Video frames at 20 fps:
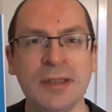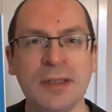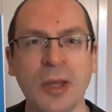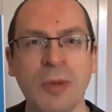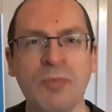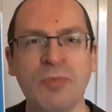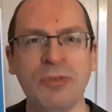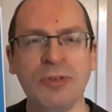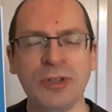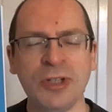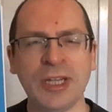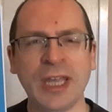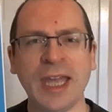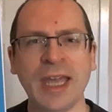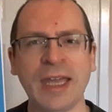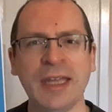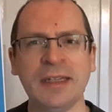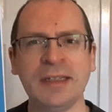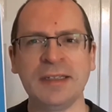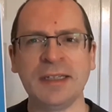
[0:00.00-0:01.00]
Comfort
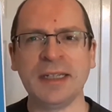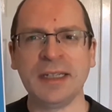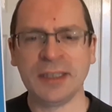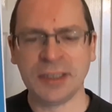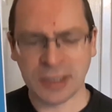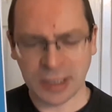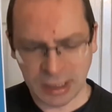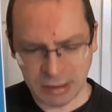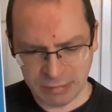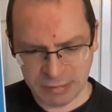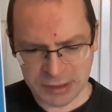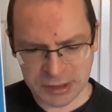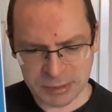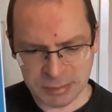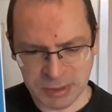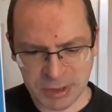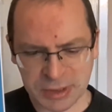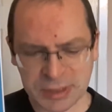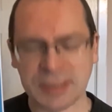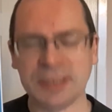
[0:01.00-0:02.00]
and
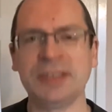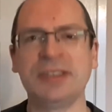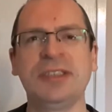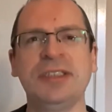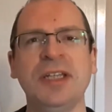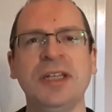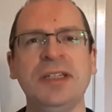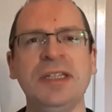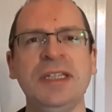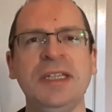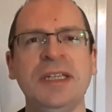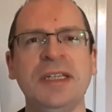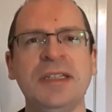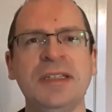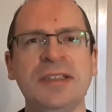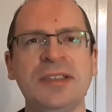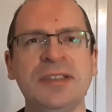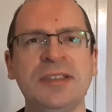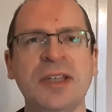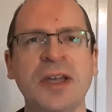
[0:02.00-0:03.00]
Encouragement, a Study
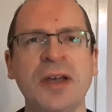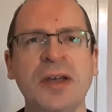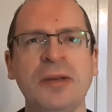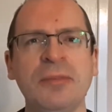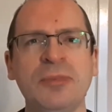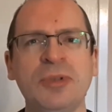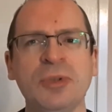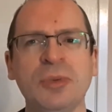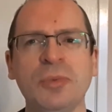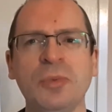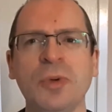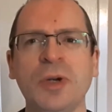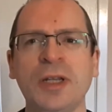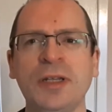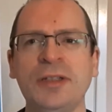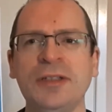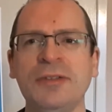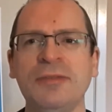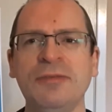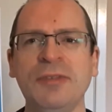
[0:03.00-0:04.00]
in Psalms
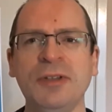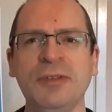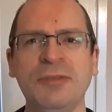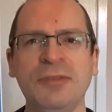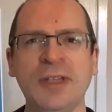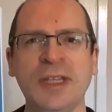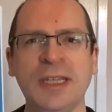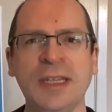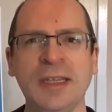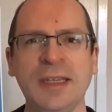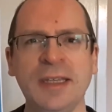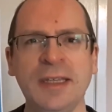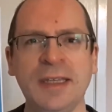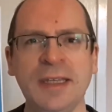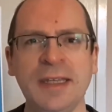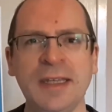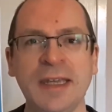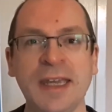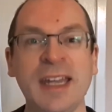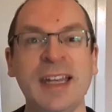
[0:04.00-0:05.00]
1 to 50.
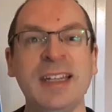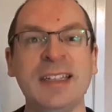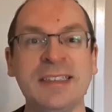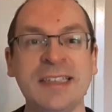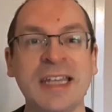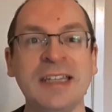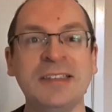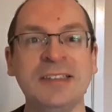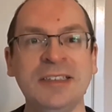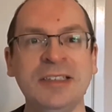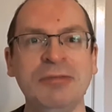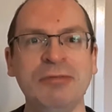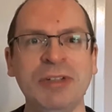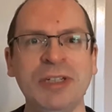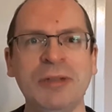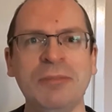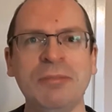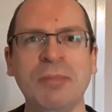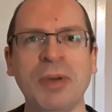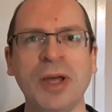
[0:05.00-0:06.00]
And it's actually
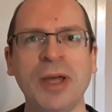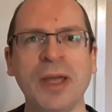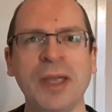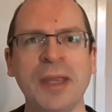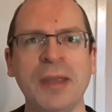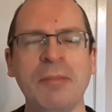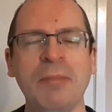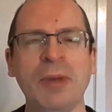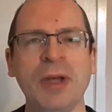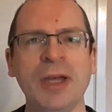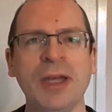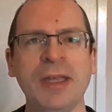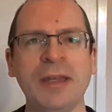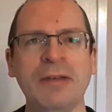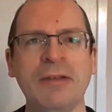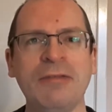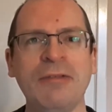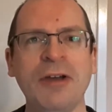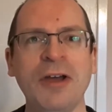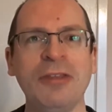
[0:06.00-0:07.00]
written by
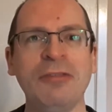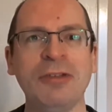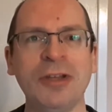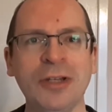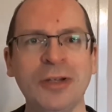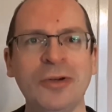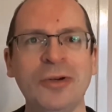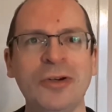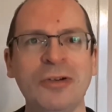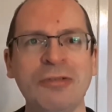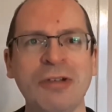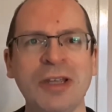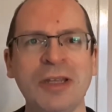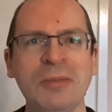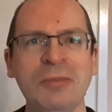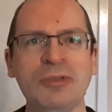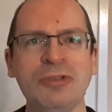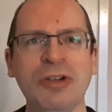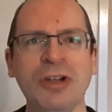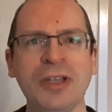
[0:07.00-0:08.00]
my father-in-law,
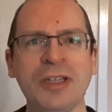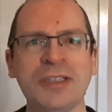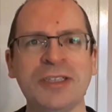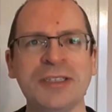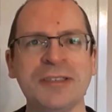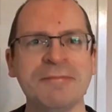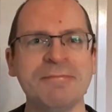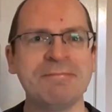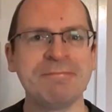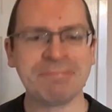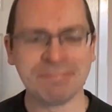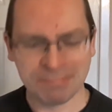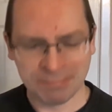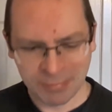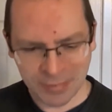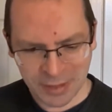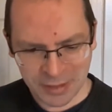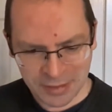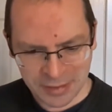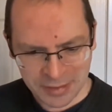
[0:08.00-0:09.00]
Graham Trice.
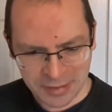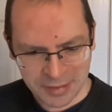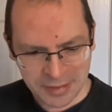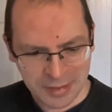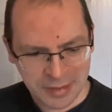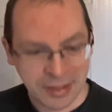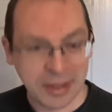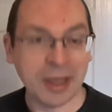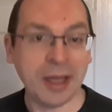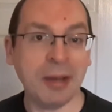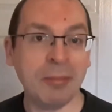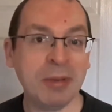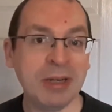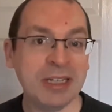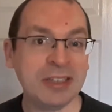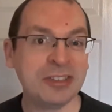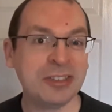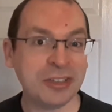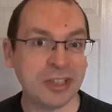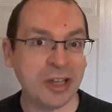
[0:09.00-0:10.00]

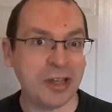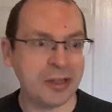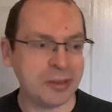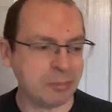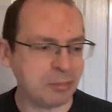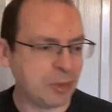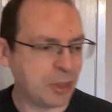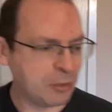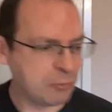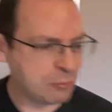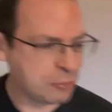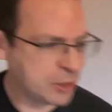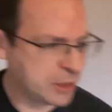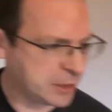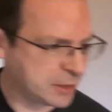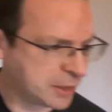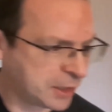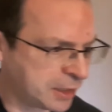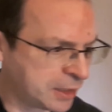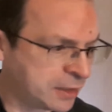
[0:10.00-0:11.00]
But let's start by
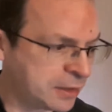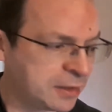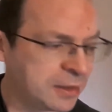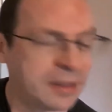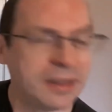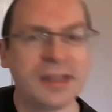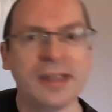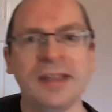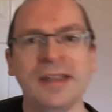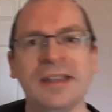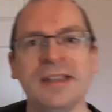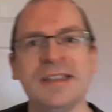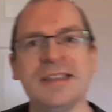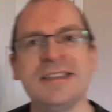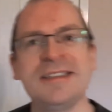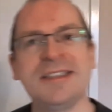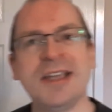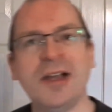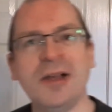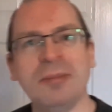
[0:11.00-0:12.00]
reading
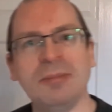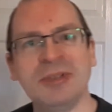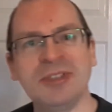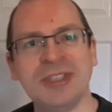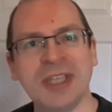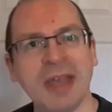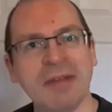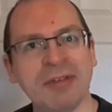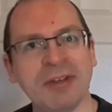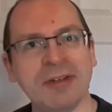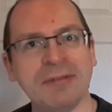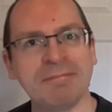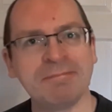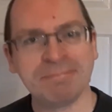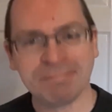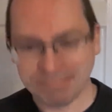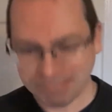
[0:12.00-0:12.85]
Psalm 7.